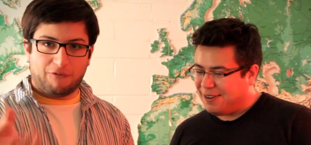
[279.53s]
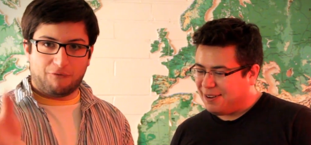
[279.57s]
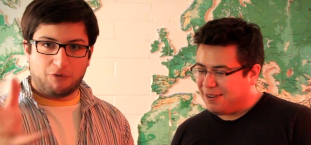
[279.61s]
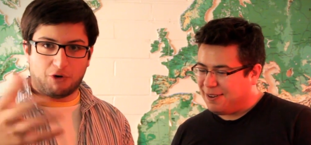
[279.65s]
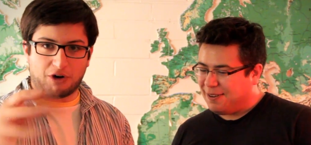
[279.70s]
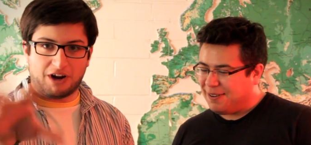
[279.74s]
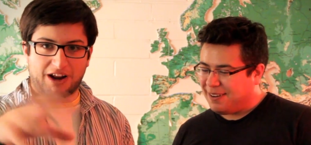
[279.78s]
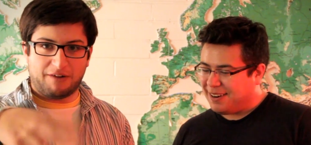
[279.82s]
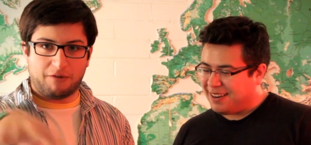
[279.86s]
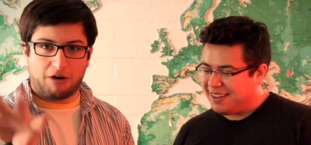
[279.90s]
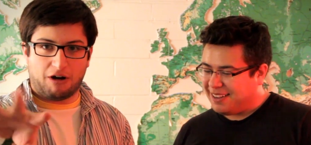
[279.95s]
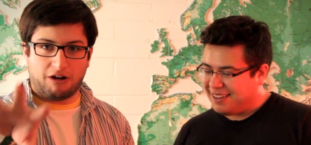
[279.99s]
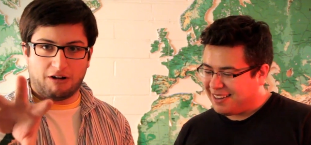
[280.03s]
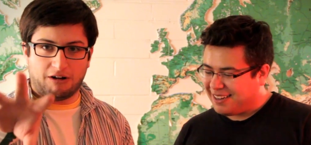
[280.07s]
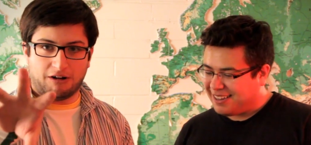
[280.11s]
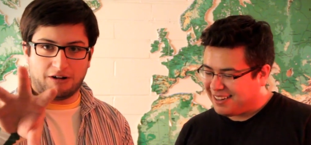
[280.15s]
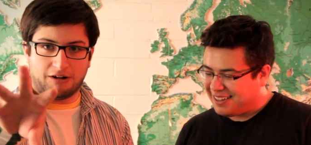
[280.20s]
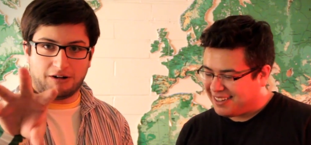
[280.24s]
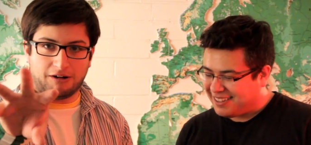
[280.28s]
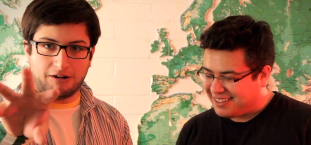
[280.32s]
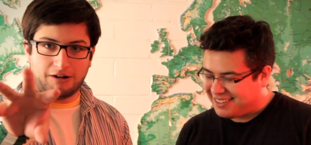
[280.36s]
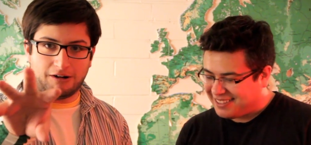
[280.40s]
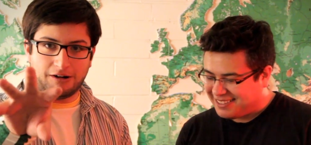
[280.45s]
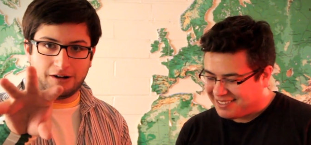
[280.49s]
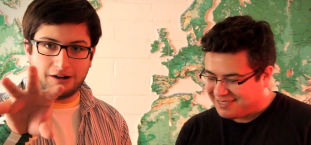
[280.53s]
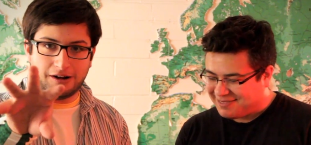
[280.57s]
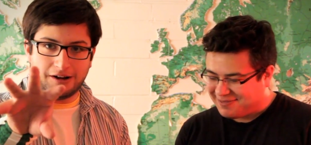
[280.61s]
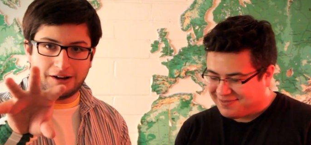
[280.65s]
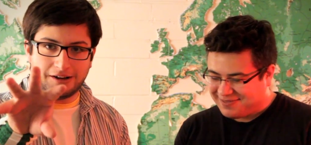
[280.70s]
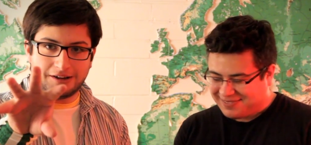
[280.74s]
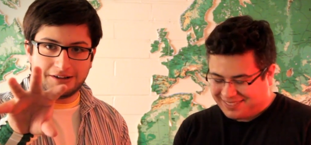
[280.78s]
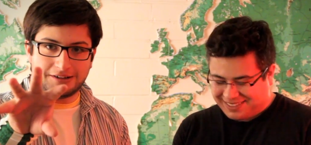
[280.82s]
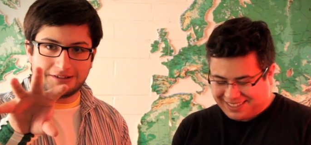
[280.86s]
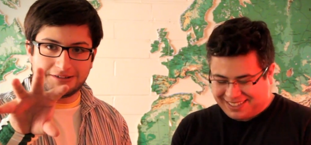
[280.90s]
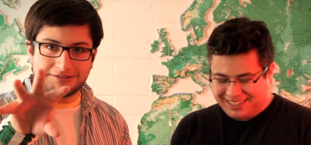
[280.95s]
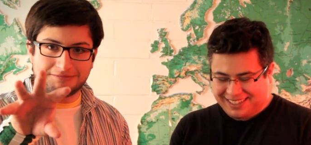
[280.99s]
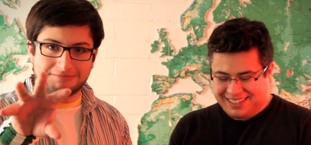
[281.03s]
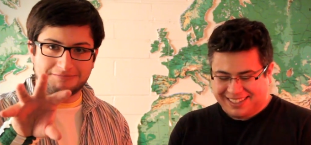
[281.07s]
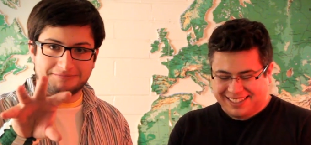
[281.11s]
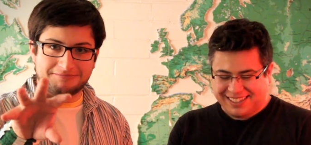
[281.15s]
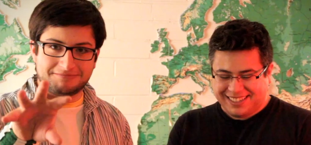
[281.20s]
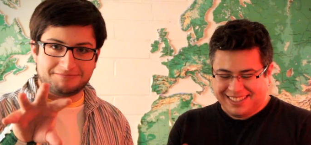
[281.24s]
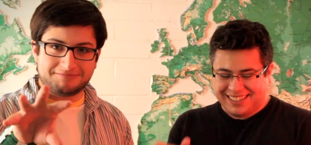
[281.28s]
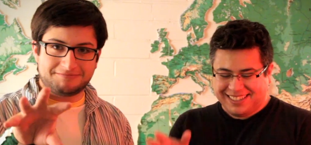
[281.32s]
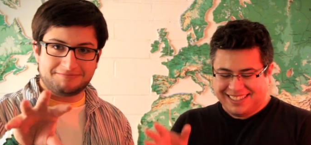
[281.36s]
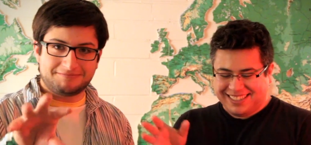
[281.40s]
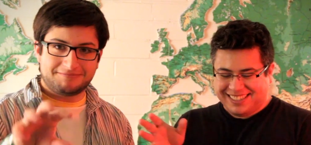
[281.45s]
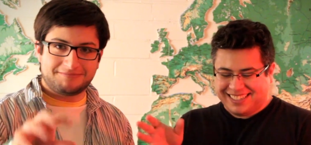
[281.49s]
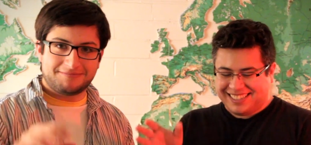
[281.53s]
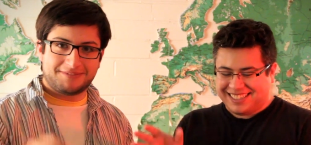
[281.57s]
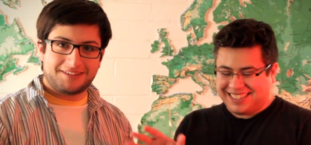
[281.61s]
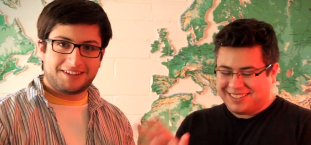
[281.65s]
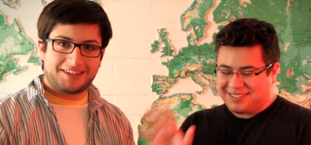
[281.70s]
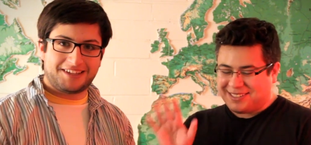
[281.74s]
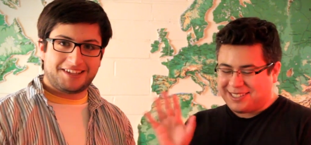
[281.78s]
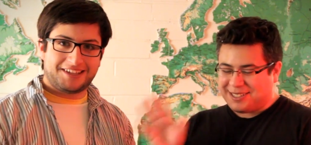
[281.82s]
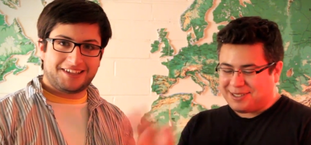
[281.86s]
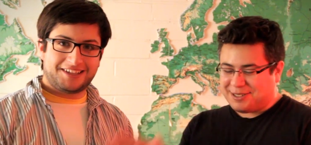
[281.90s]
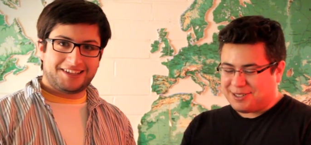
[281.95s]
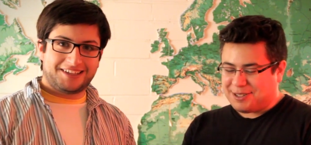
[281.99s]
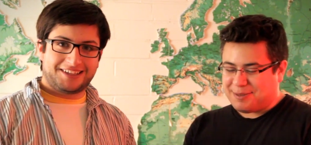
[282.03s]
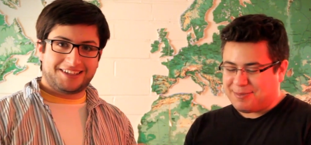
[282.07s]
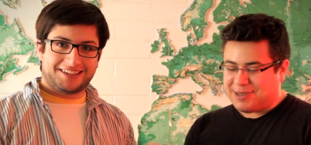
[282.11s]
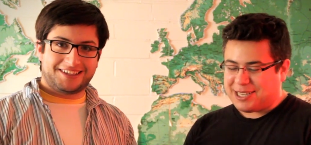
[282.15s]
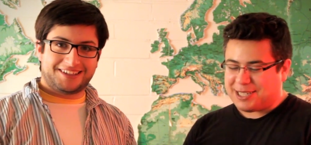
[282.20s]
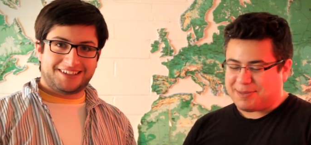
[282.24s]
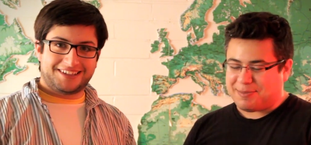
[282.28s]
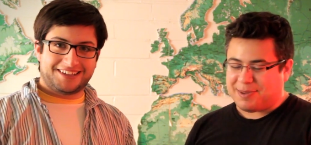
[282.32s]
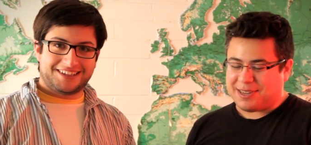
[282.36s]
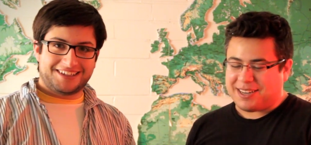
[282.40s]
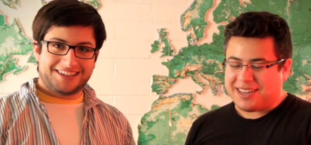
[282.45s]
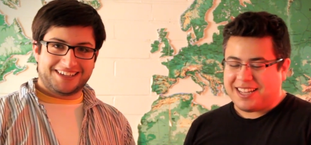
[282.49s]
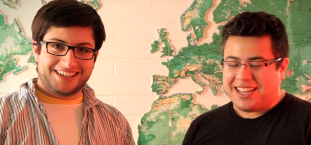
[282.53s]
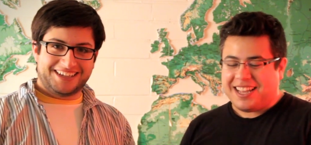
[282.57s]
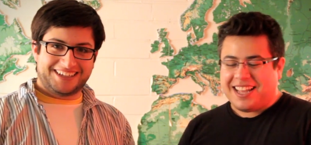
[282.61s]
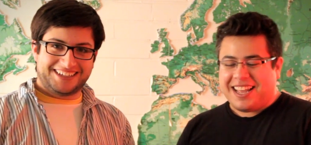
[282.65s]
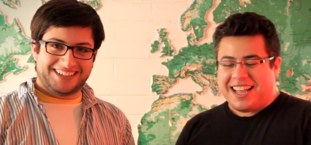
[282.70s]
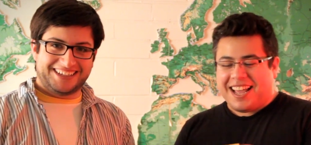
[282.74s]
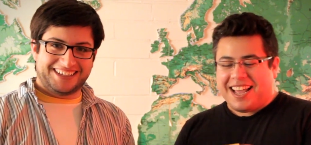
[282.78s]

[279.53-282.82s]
Speaker 1: forever. It was a little too much, but